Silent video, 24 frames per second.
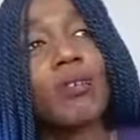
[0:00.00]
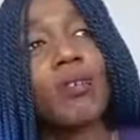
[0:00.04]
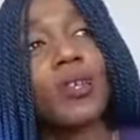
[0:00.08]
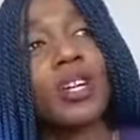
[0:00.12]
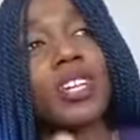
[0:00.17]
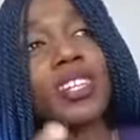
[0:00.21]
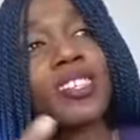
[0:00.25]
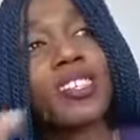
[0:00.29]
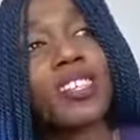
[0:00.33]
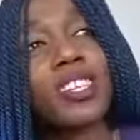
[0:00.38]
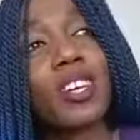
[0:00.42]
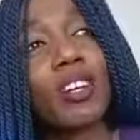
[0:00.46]

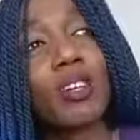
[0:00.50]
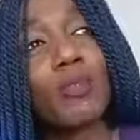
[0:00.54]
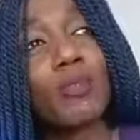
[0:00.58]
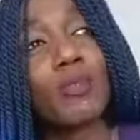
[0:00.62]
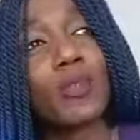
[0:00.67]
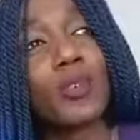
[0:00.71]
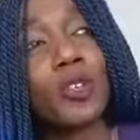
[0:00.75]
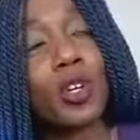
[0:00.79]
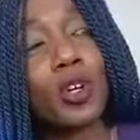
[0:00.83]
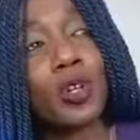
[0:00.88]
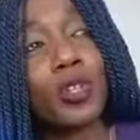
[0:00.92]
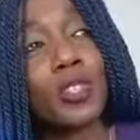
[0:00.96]
instead
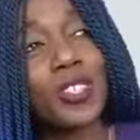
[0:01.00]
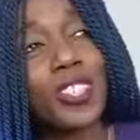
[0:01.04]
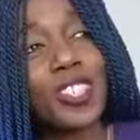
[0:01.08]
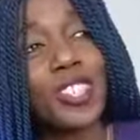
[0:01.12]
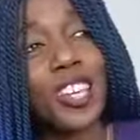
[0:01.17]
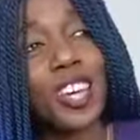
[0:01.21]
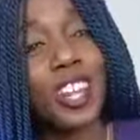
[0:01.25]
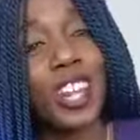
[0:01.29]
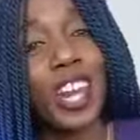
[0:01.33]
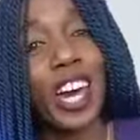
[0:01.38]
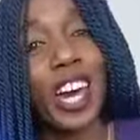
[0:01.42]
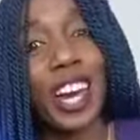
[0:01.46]
of
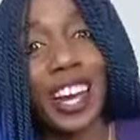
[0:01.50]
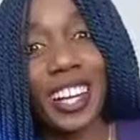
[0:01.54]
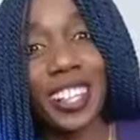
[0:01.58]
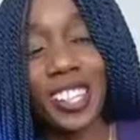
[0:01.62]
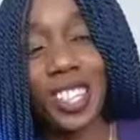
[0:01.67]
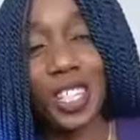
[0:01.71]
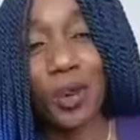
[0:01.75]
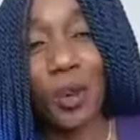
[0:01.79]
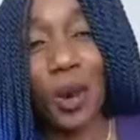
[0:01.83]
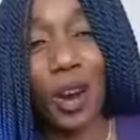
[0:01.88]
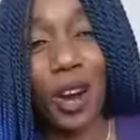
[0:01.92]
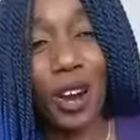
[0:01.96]
noticing that
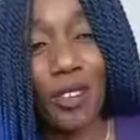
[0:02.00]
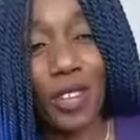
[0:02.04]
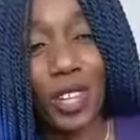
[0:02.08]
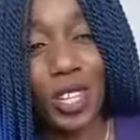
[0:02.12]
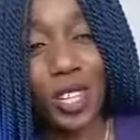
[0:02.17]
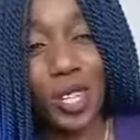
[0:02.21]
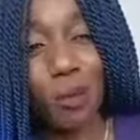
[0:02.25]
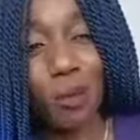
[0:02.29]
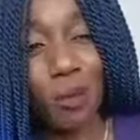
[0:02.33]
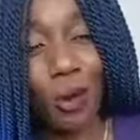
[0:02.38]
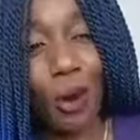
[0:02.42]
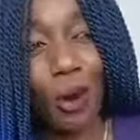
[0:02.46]
actually wherever
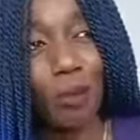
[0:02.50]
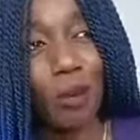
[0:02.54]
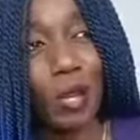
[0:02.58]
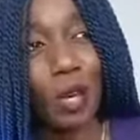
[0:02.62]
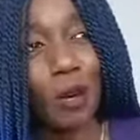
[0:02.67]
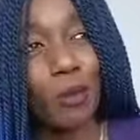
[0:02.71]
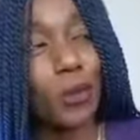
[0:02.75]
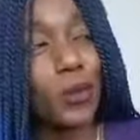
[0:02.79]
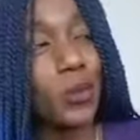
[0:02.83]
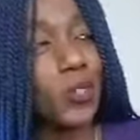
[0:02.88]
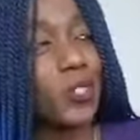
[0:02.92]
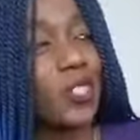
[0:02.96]
there's a
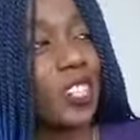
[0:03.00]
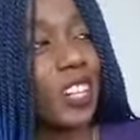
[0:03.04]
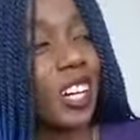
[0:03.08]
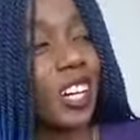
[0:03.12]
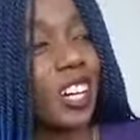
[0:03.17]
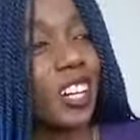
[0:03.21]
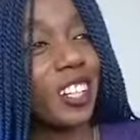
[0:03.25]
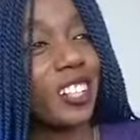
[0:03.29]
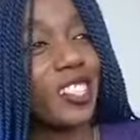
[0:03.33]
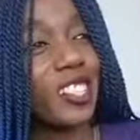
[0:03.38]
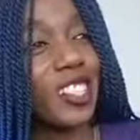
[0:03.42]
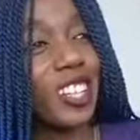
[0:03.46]
problem, who is it I
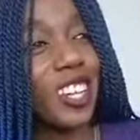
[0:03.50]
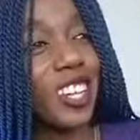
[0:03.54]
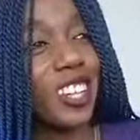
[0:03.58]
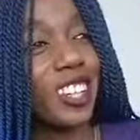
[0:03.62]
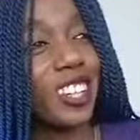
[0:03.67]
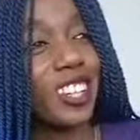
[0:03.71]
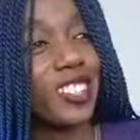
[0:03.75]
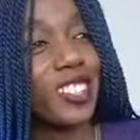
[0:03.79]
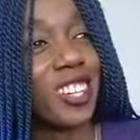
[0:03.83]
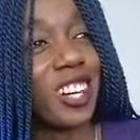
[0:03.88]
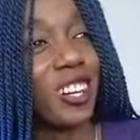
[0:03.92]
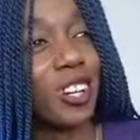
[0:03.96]
heard saying
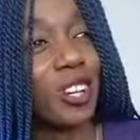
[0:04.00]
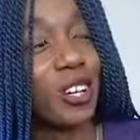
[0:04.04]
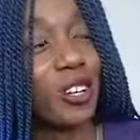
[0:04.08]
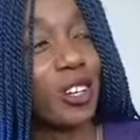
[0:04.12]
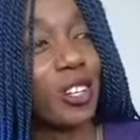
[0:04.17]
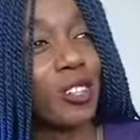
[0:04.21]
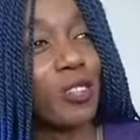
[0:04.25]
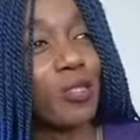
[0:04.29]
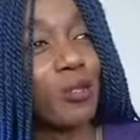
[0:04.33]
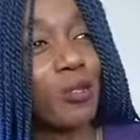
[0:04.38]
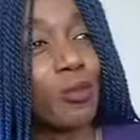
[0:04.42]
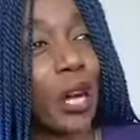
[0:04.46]
this? I don't know,
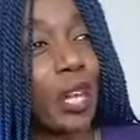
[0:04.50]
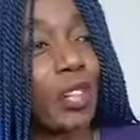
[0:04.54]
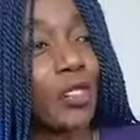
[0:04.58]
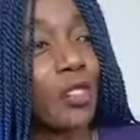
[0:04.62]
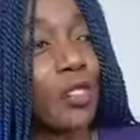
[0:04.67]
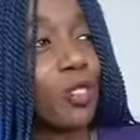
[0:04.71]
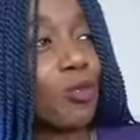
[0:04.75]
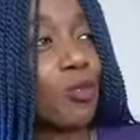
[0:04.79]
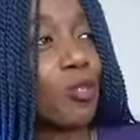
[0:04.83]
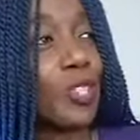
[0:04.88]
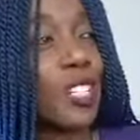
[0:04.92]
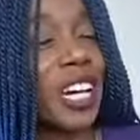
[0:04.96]
it was either
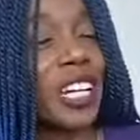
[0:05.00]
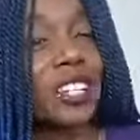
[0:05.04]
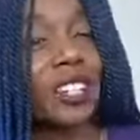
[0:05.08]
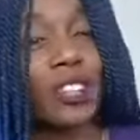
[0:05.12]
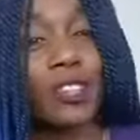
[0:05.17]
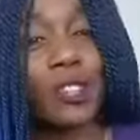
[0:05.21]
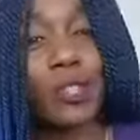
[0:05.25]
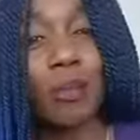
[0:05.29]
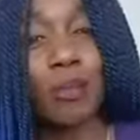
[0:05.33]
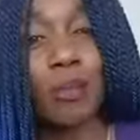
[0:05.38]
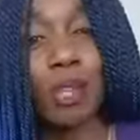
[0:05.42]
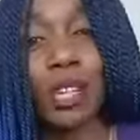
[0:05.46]
Joe Vitale
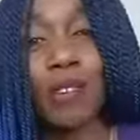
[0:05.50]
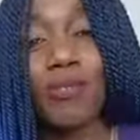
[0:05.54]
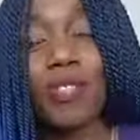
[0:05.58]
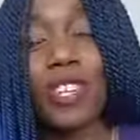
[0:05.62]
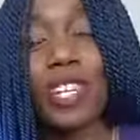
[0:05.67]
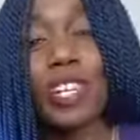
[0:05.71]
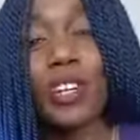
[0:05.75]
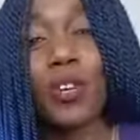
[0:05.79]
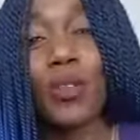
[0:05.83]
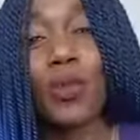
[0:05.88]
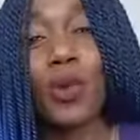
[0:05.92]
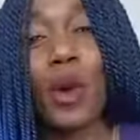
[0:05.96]
or somebody.
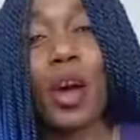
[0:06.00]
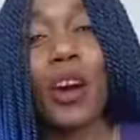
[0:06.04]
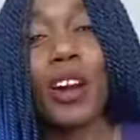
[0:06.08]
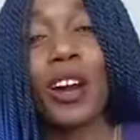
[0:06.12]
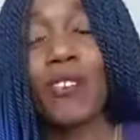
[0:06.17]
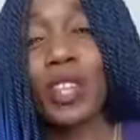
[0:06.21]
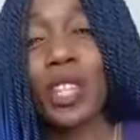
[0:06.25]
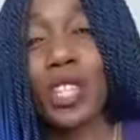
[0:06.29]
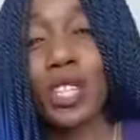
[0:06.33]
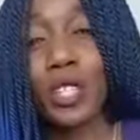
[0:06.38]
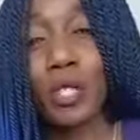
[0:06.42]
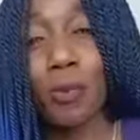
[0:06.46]

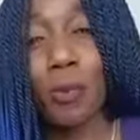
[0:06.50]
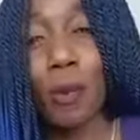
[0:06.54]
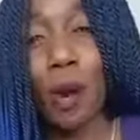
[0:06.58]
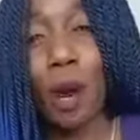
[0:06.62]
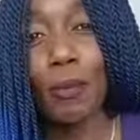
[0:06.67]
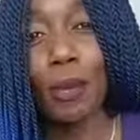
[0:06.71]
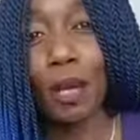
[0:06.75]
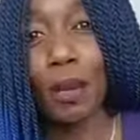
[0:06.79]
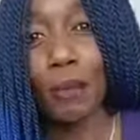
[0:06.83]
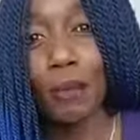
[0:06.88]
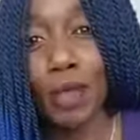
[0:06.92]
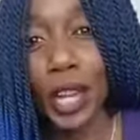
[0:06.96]
Wherever there's a
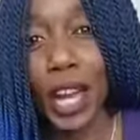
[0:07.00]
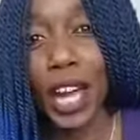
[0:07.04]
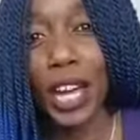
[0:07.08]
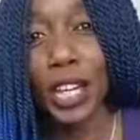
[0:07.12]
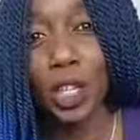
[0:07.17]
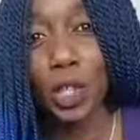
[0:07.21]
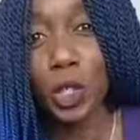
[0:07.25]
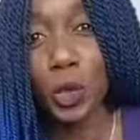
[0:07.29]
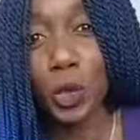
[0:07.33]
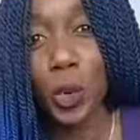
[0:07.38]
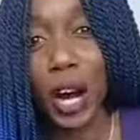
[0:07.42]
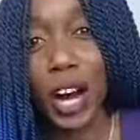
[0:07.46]
problem, there
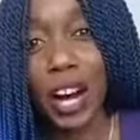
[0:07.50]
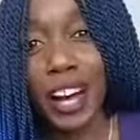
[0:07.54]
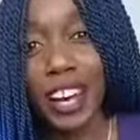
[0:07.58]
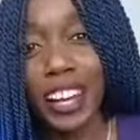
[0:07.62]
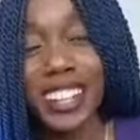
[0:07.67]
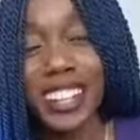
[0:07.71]
you are.